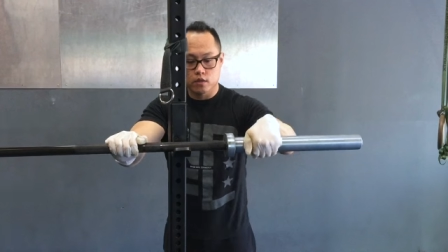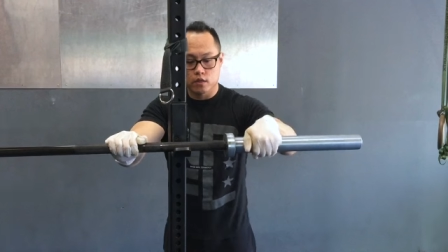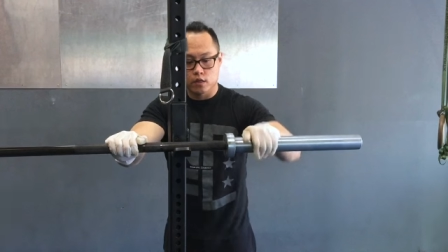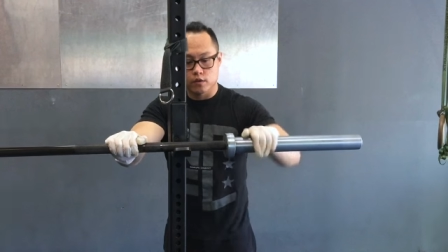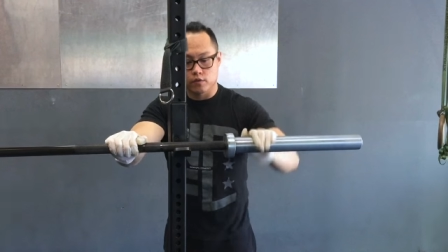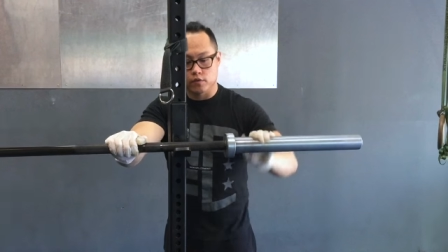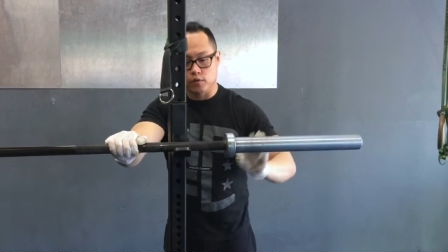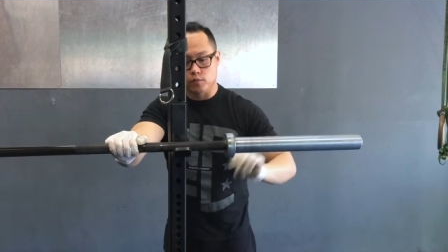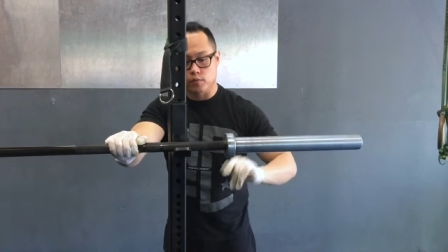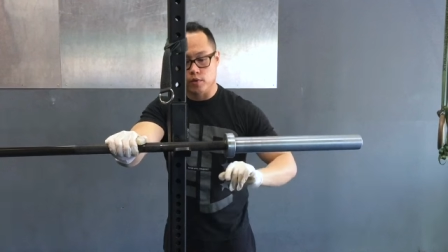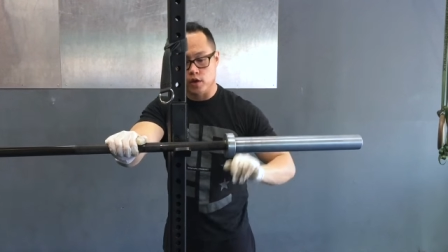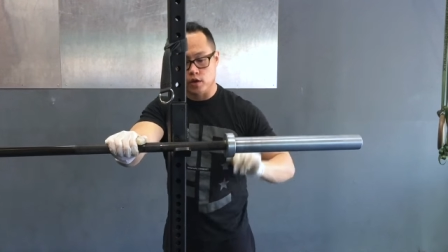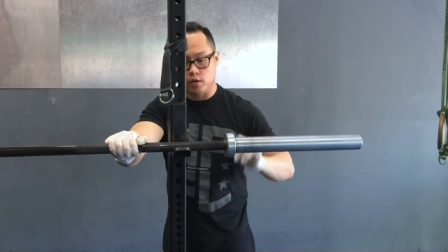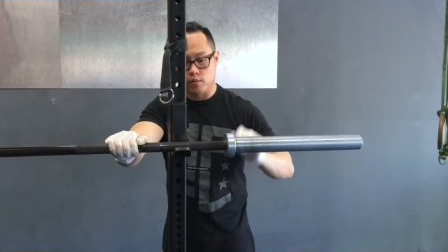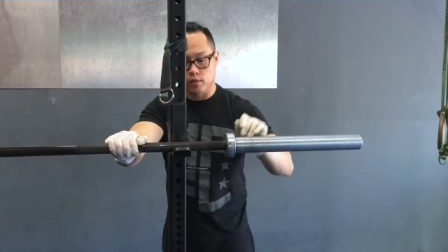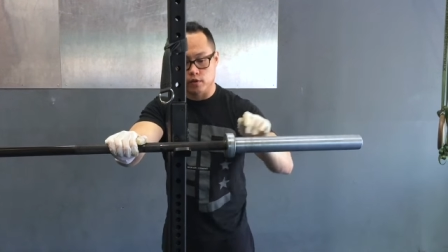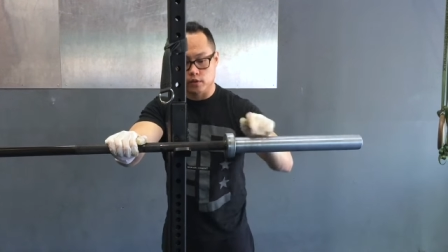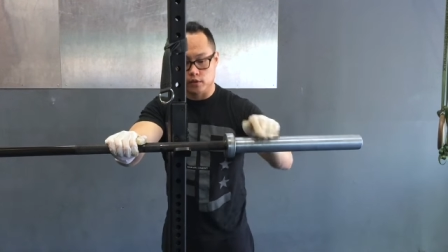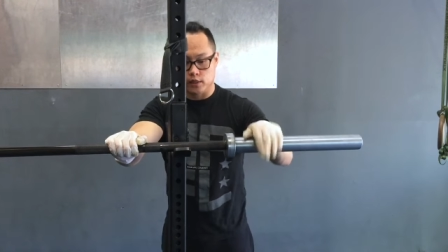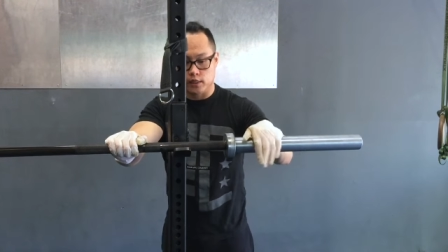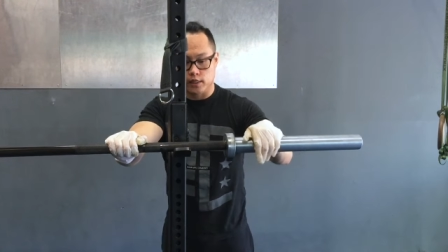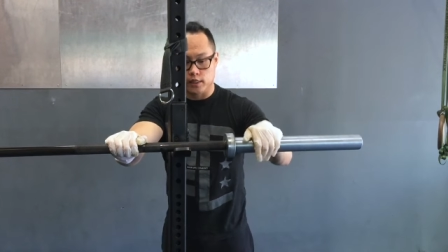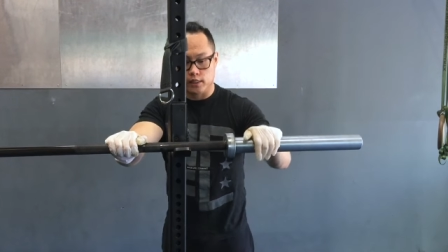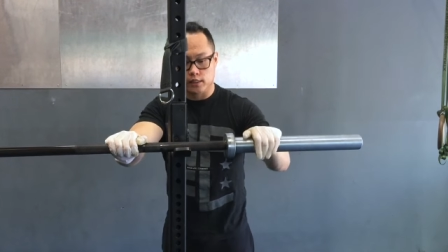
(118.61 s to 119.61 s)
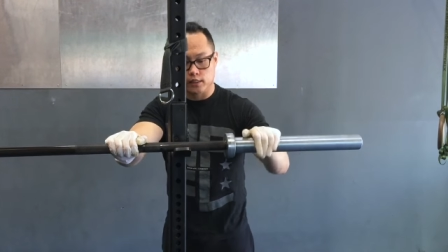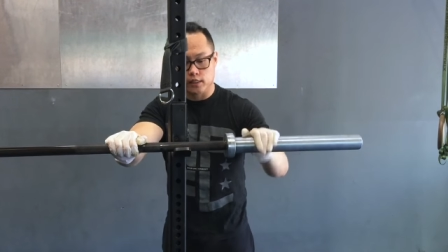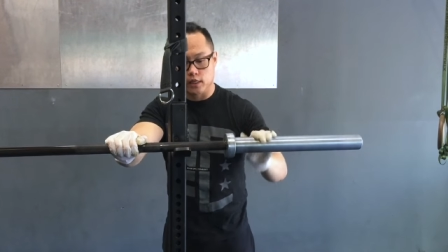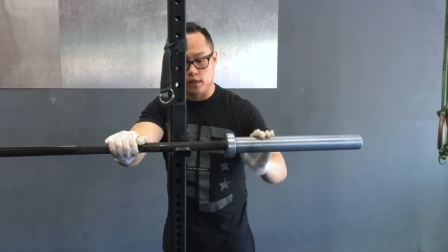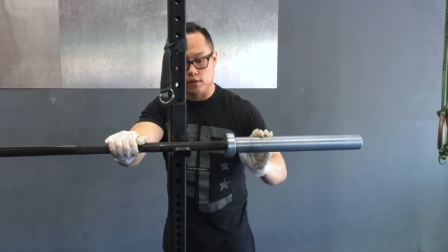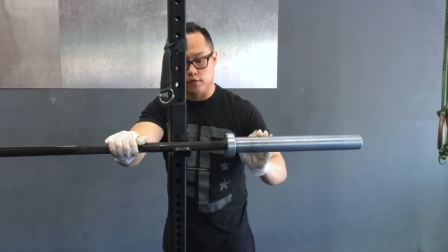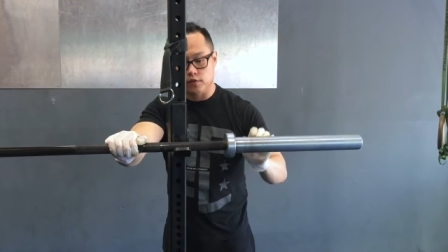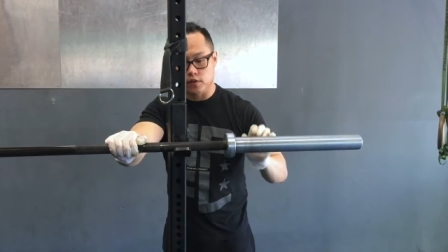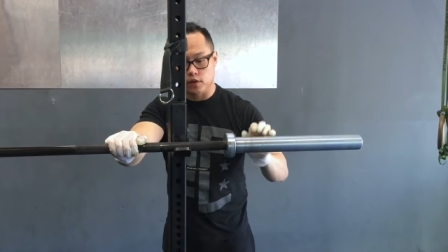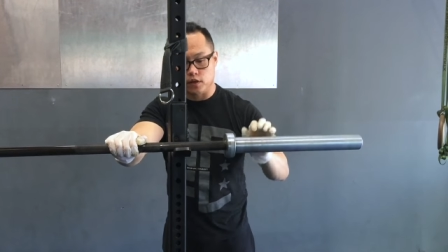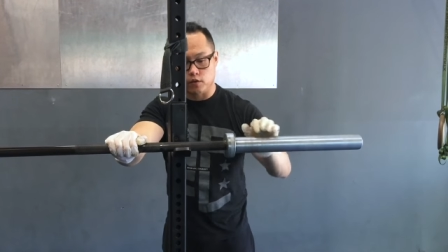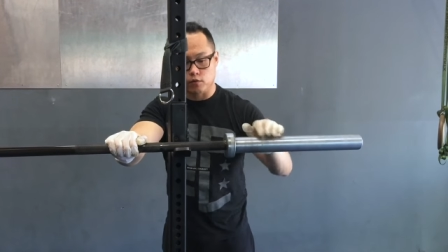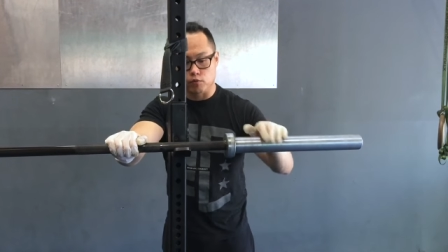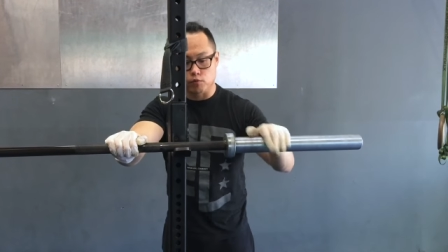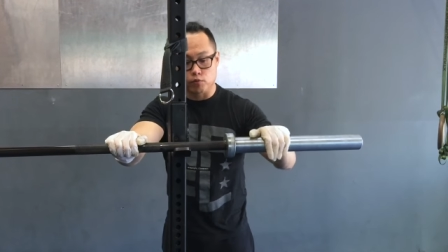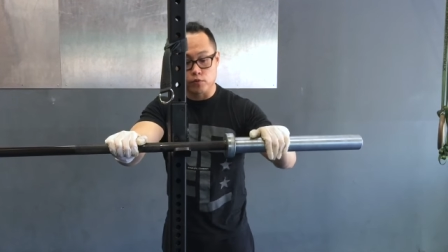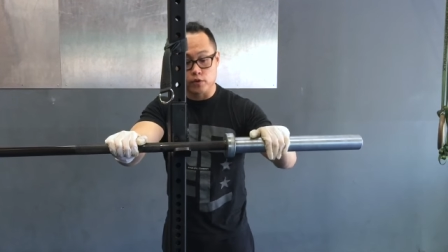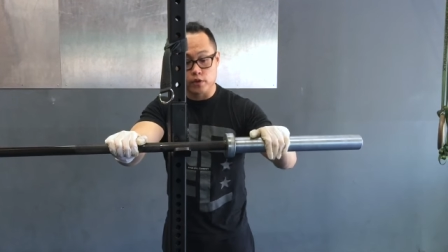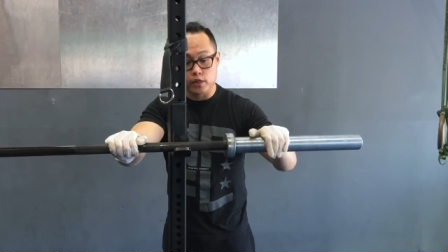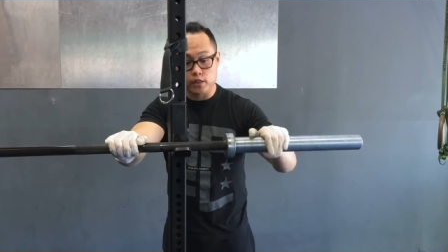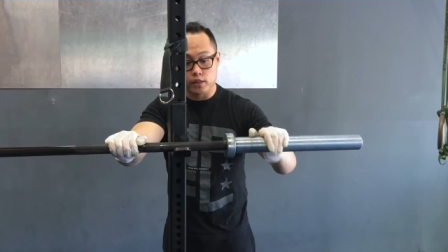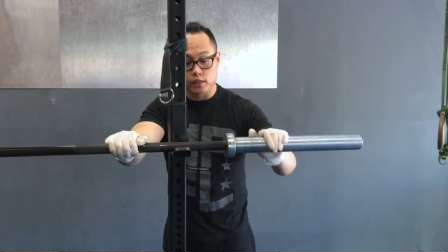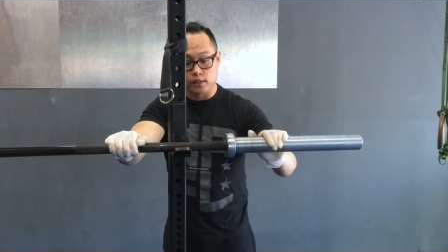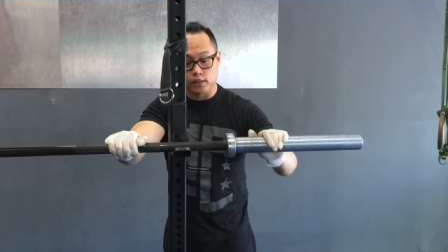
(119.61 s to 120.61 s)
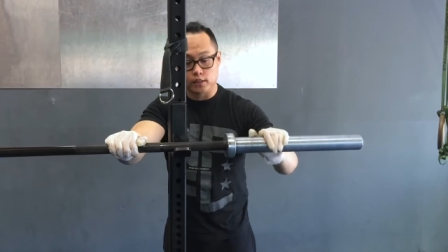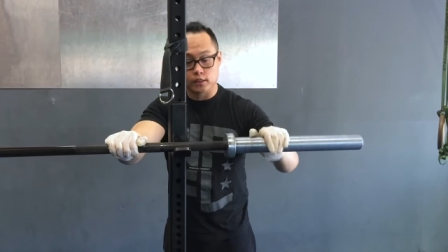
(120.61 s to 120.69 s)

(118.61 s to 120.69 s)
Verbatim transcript: With your barbells, like I said, if they're really